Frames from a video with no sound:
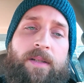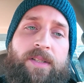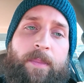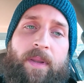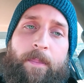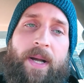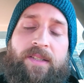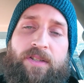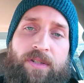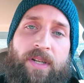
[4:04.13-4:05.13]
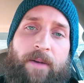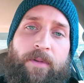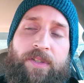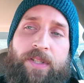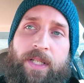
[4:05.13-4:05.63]
Some of the messages I've
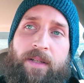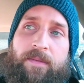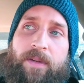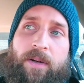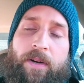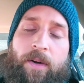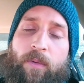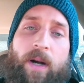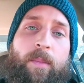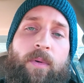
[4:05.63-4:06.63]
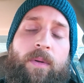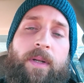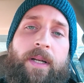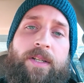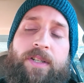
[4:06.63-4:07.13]
received are incredible,
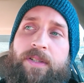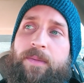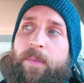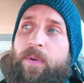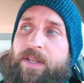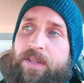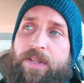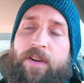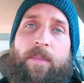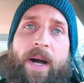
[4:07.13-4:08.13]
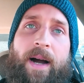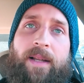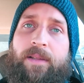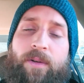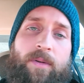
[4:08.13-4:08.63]
and it brings a tear to my
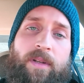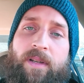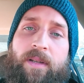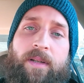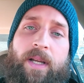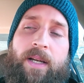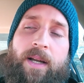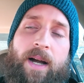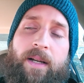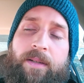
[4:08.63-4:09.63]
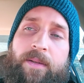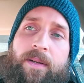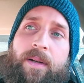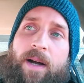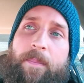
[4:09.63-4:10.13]
eye, literally. And
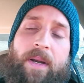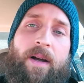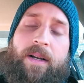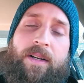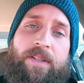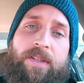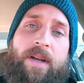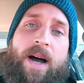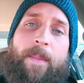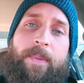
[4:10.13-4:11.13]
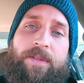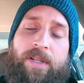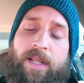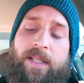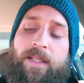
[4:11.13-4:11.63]
I'm not going to stop
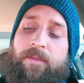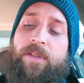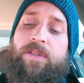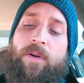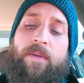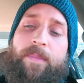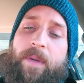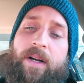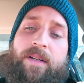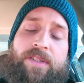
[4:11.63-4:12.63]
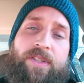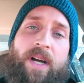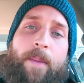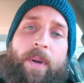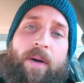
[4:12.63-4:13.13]
until I leave this earth. I'm not going to
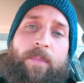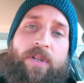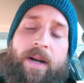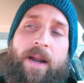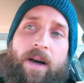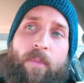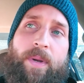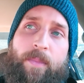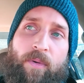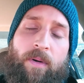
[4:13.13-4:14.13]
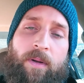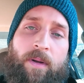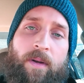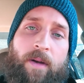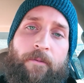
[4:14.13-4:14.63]
stop trying to help people
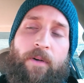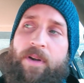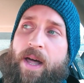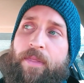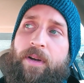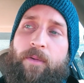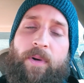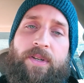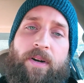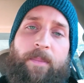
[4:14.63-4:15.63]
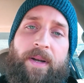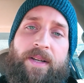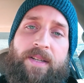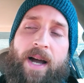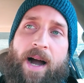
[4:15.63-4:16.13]
for nothing in return,
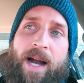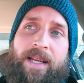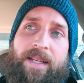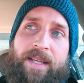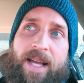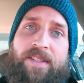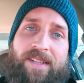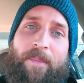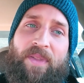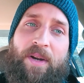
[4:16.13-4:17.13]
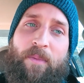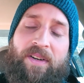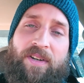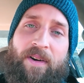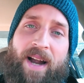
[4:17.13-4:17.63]
because I get something in
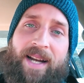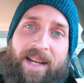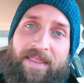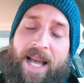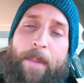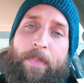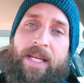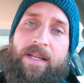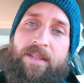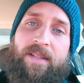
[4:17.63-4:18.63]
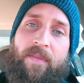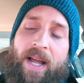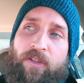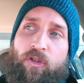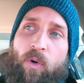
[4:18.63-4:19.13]
return. I get that peace and
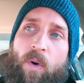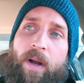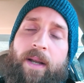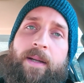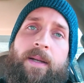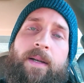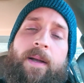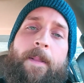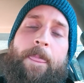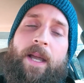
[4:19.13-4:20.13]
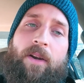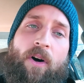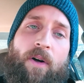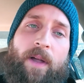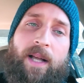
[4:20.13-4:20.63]
that joy and
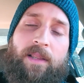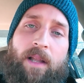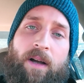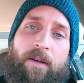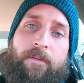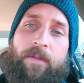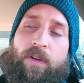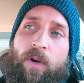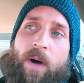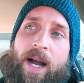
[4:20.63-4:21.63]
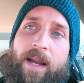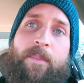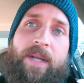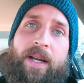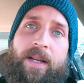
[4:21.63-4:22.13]
all that love. I
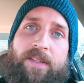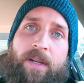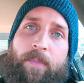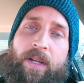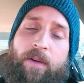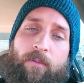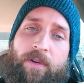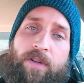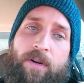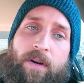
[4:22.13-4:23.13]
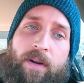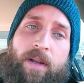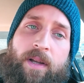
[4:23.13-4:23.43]
am getting something in return.